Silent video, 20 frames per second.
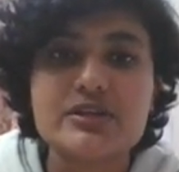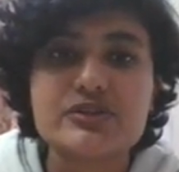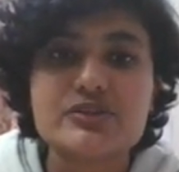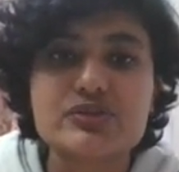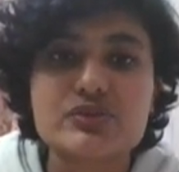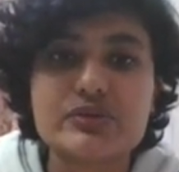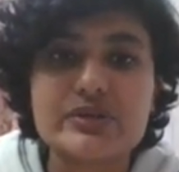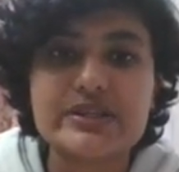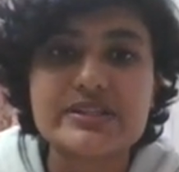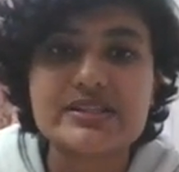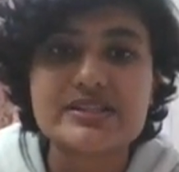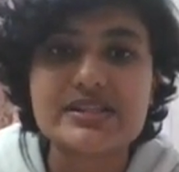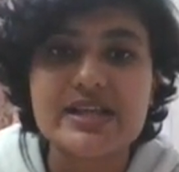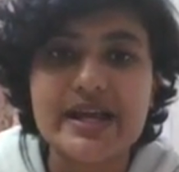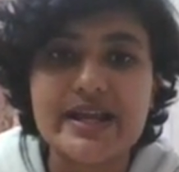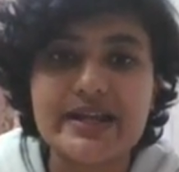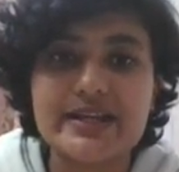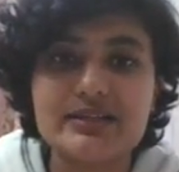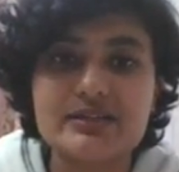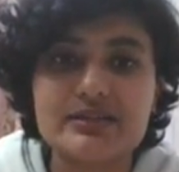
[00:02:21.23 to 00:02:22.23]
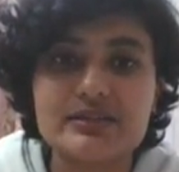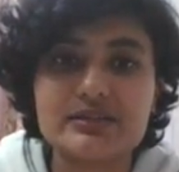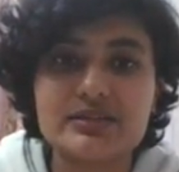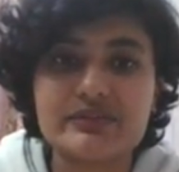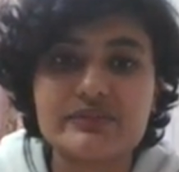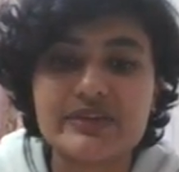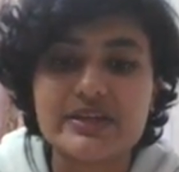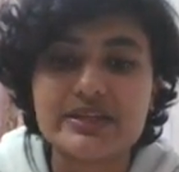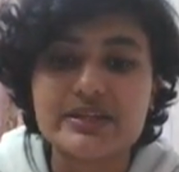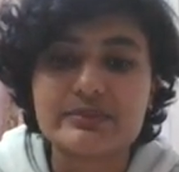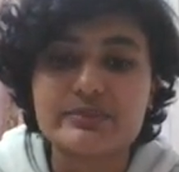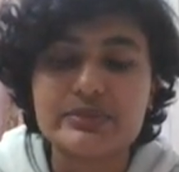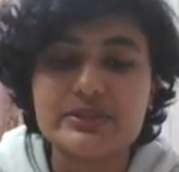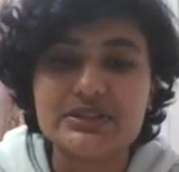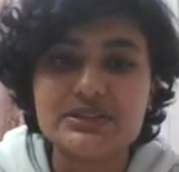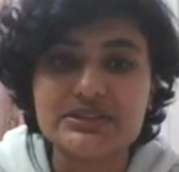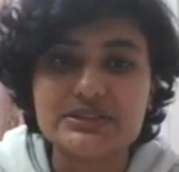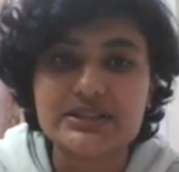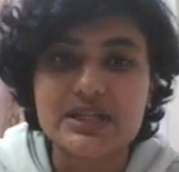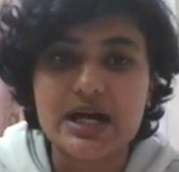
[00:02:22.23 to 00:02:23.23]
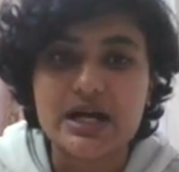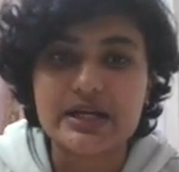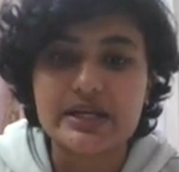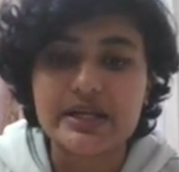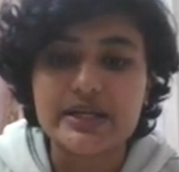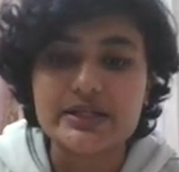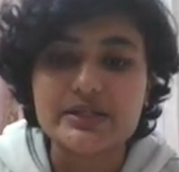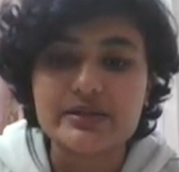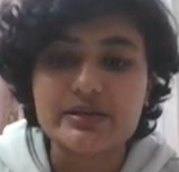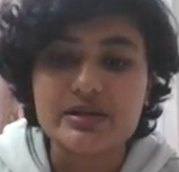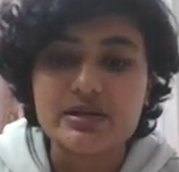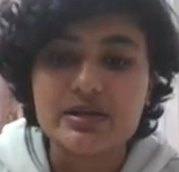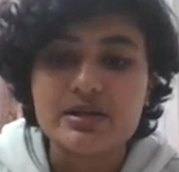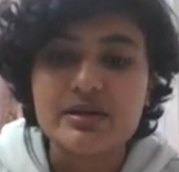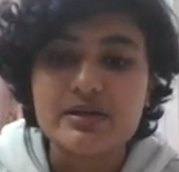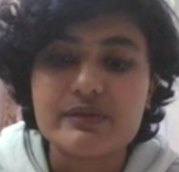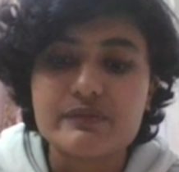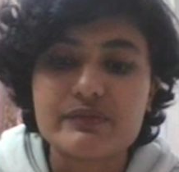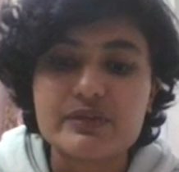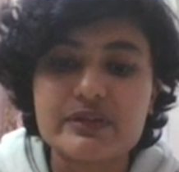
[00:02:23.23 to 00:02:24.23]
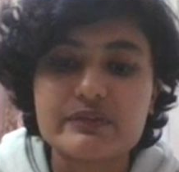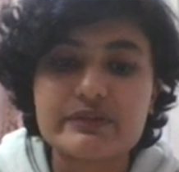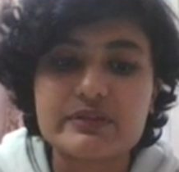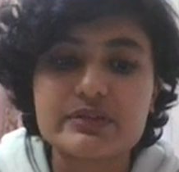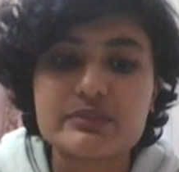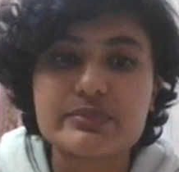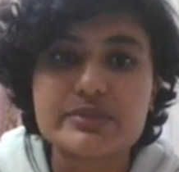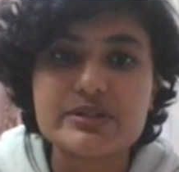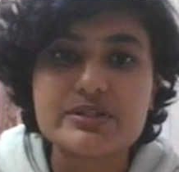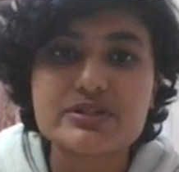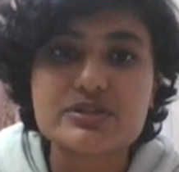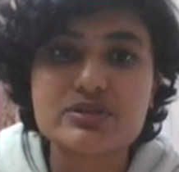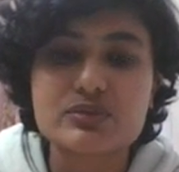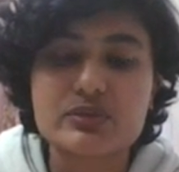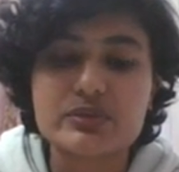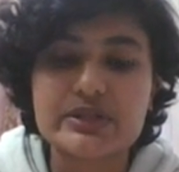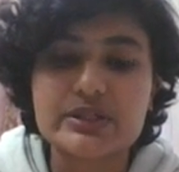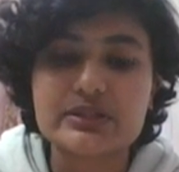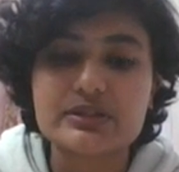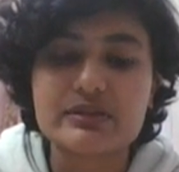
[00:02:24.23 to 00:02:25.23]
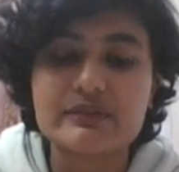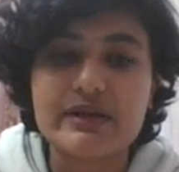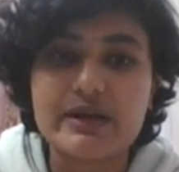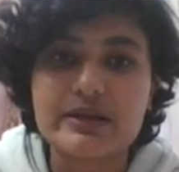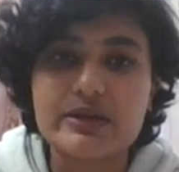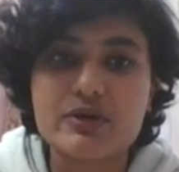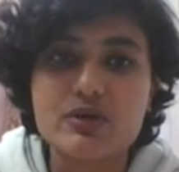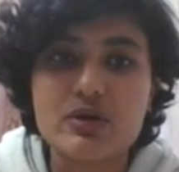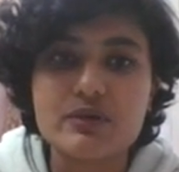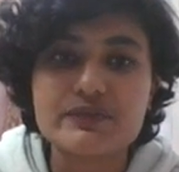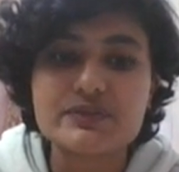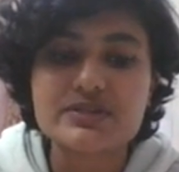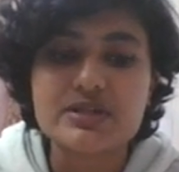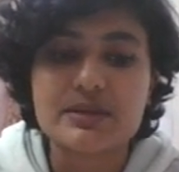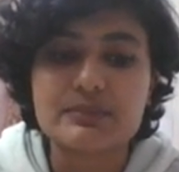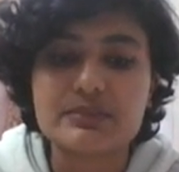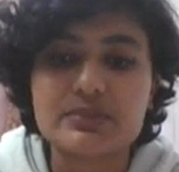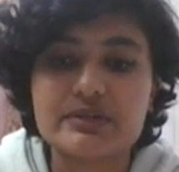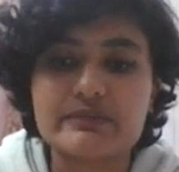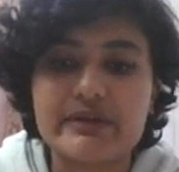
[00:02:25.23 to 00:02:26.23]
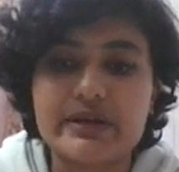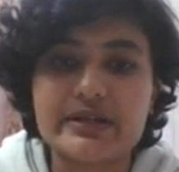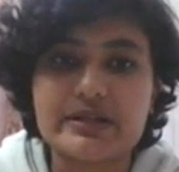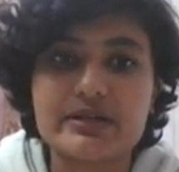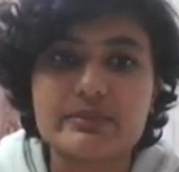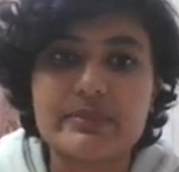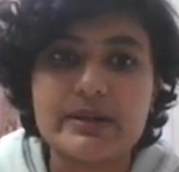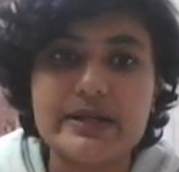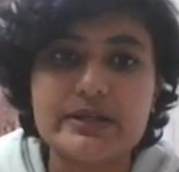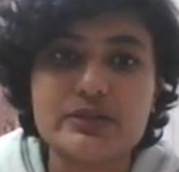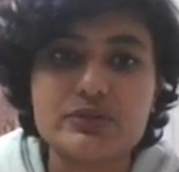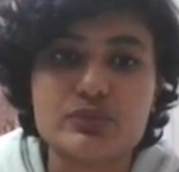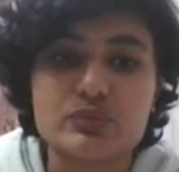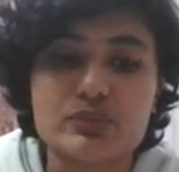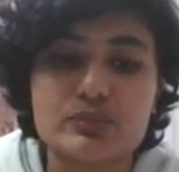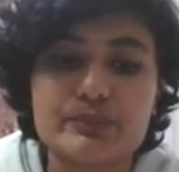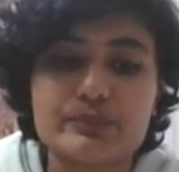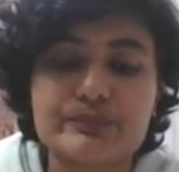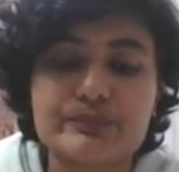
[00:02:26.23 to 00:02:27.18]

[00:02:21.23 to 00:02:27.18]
So inside the variable target, we will be storing the value of sum divided by 2.